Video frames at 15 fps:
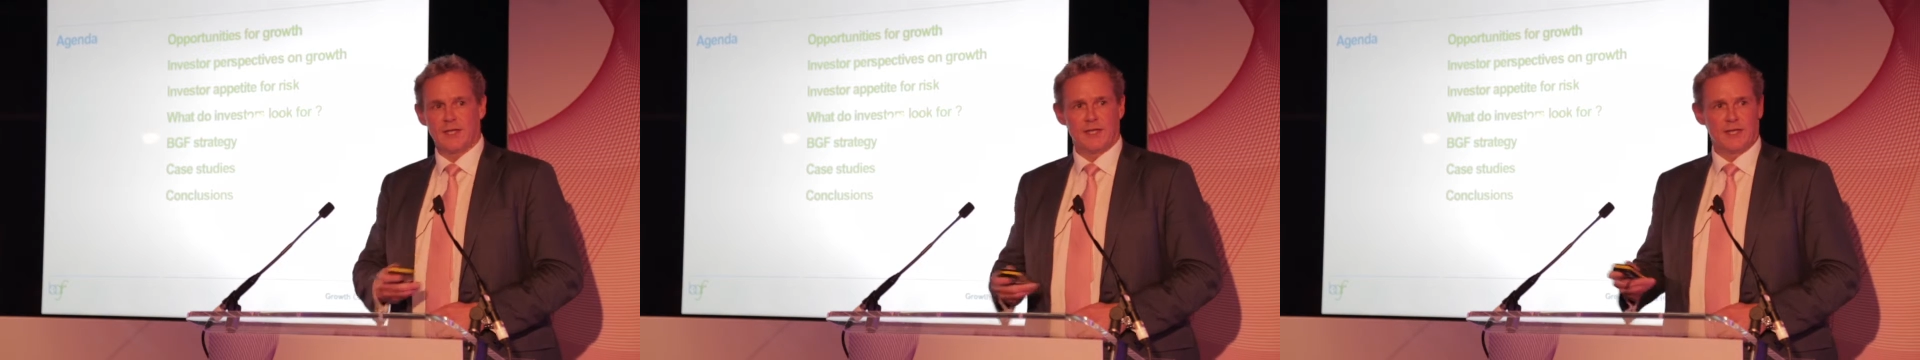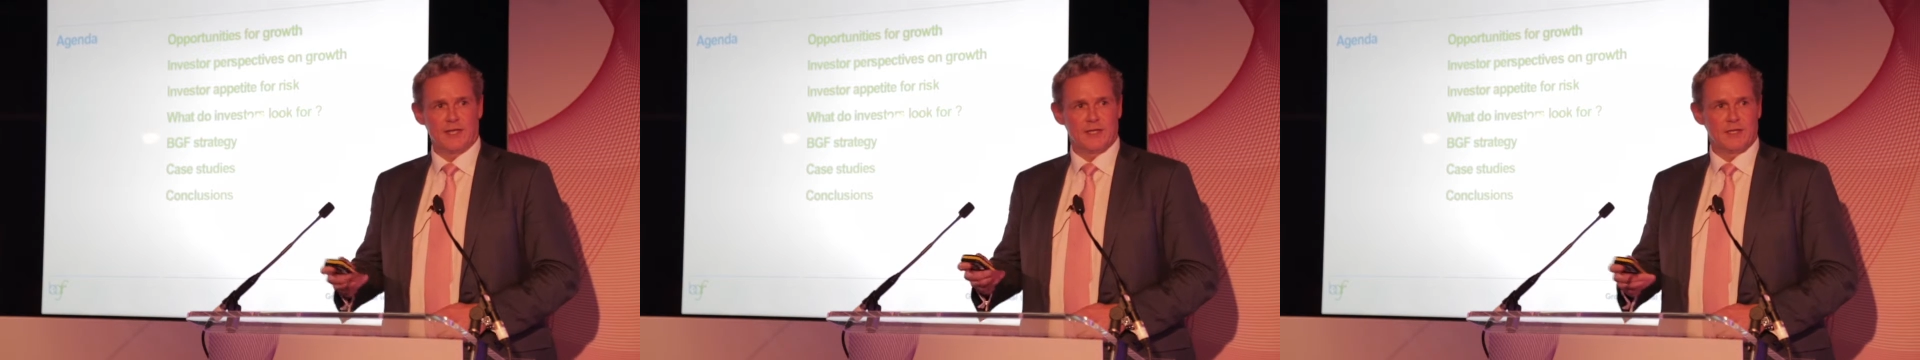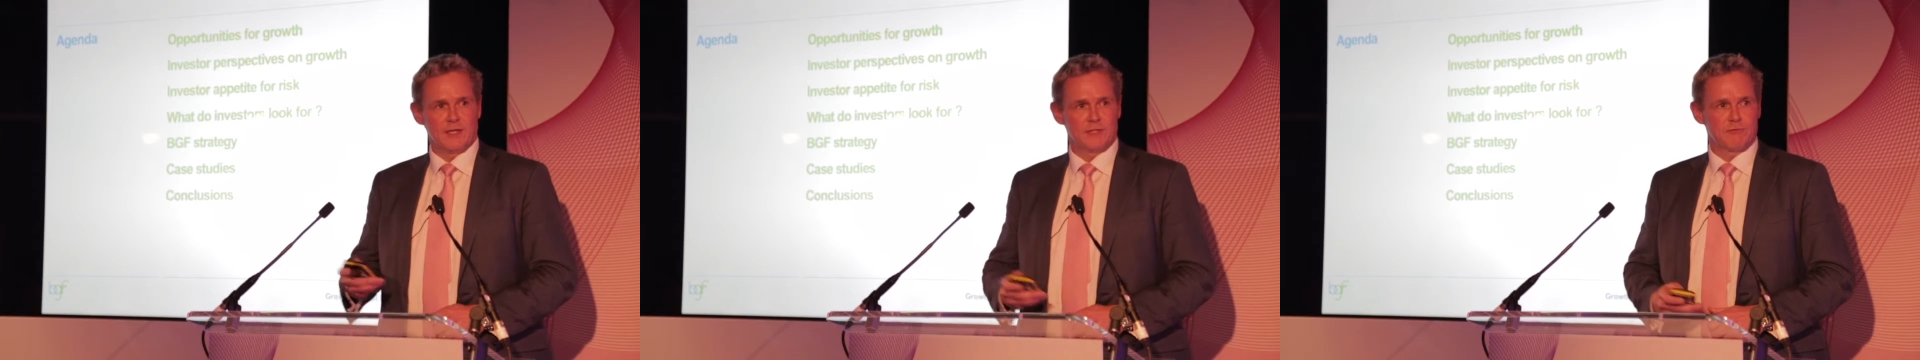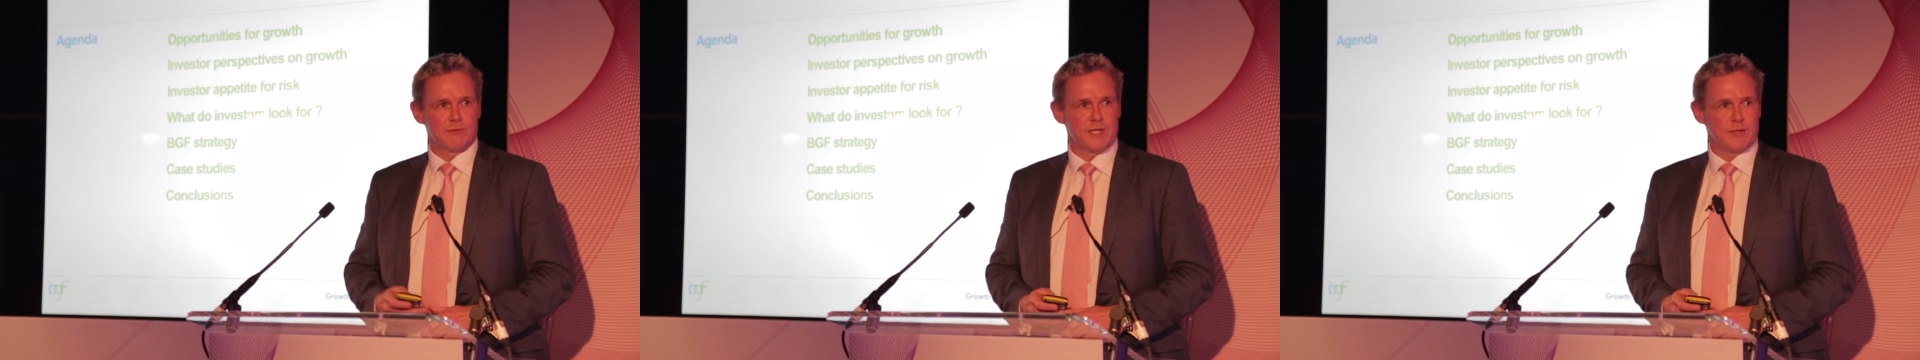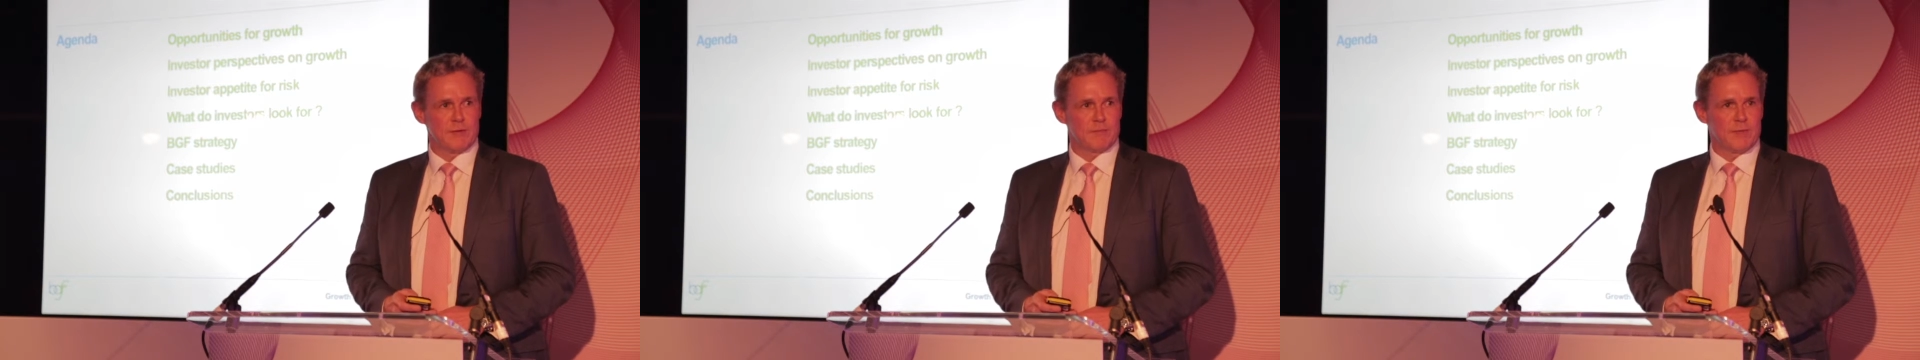is
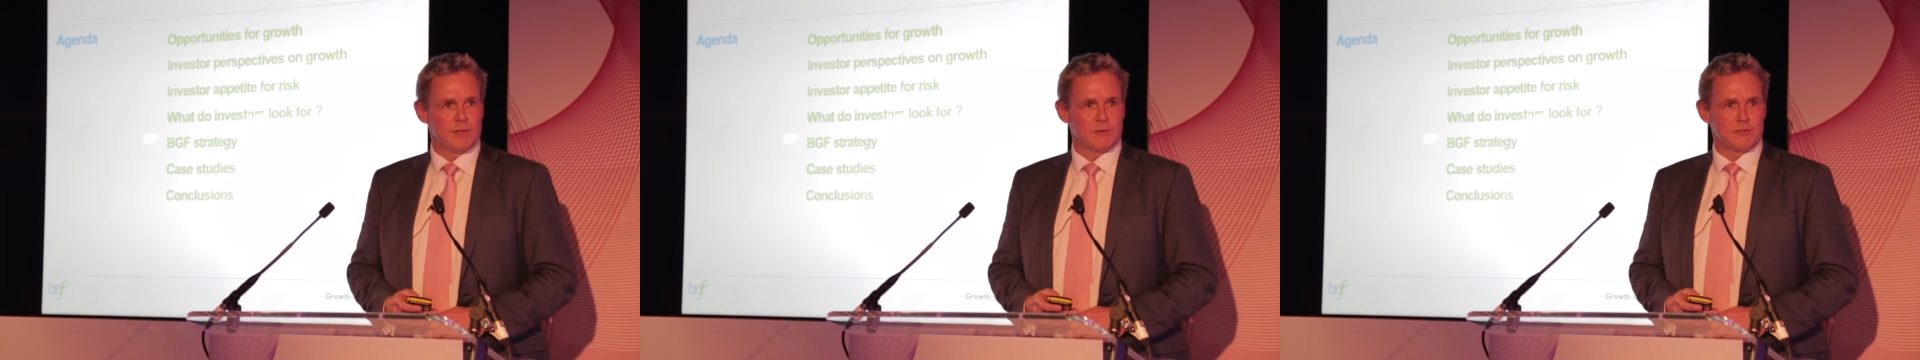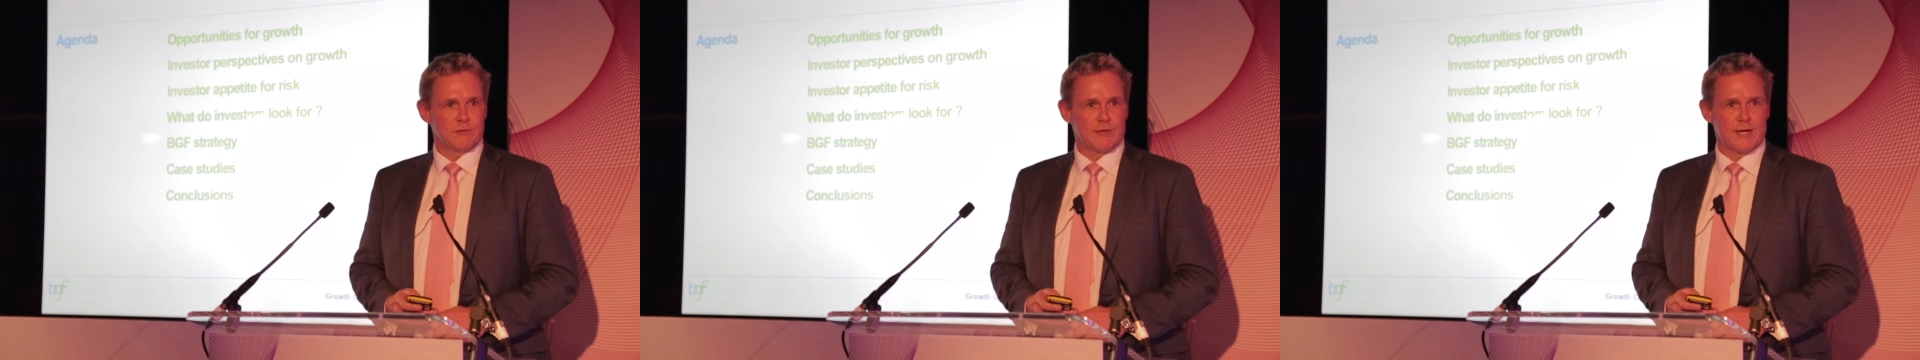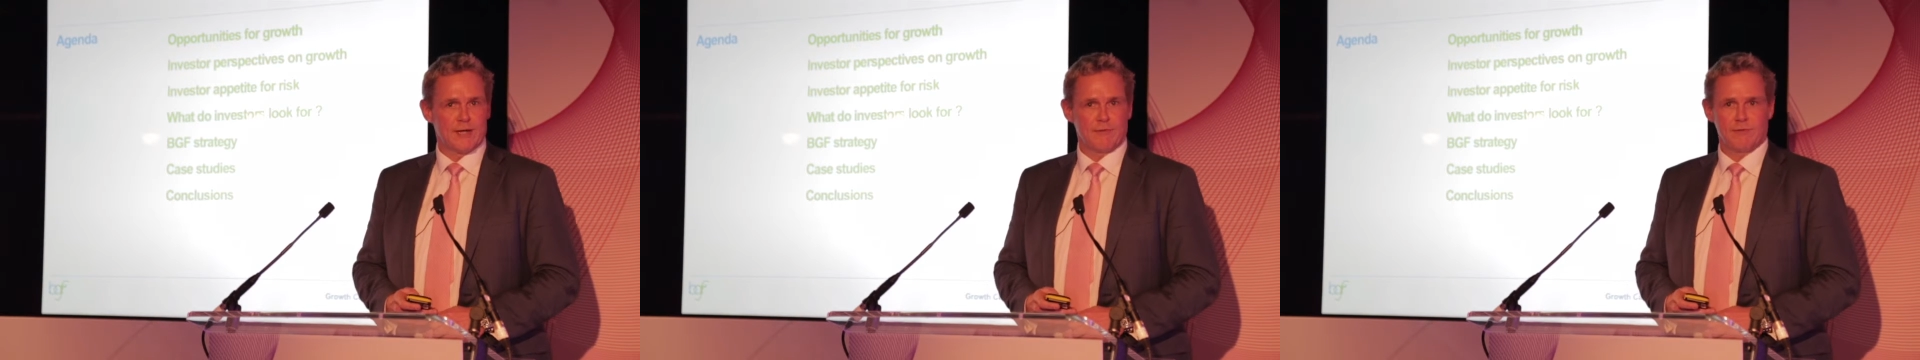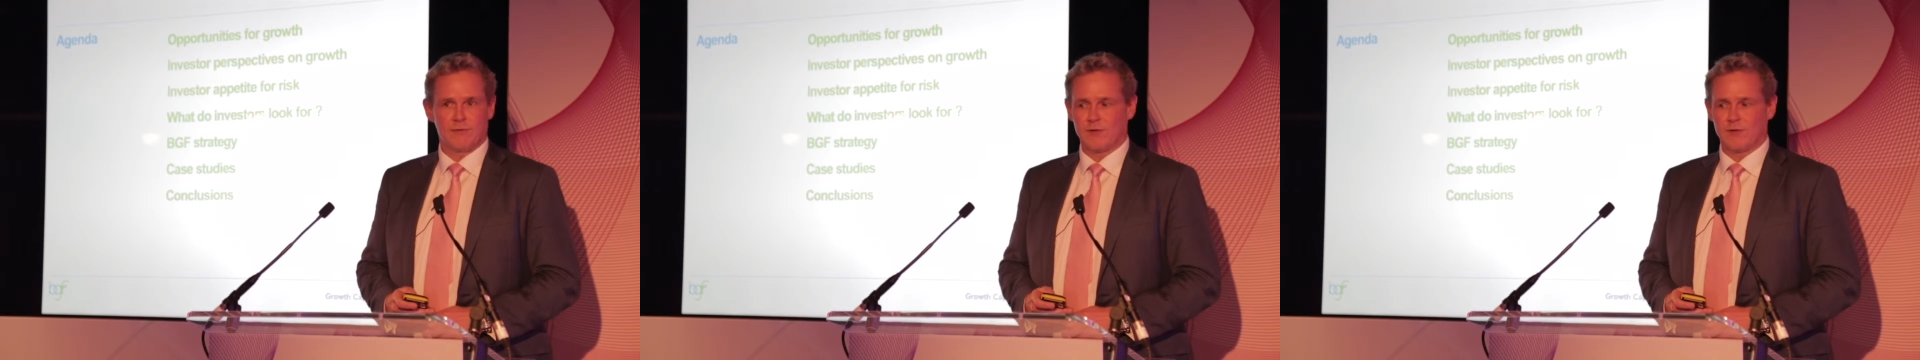really built around